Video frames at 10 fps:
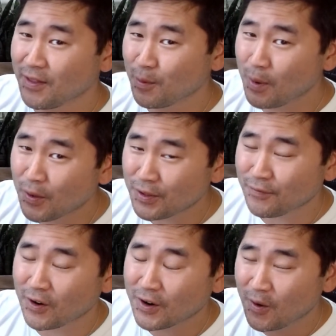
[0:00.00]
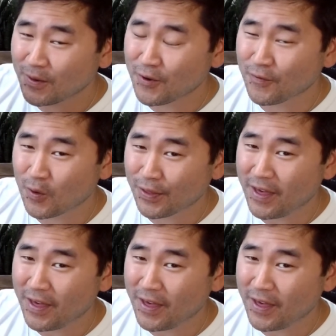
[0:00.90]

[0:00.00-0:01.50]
They're both in Virgo in your fourth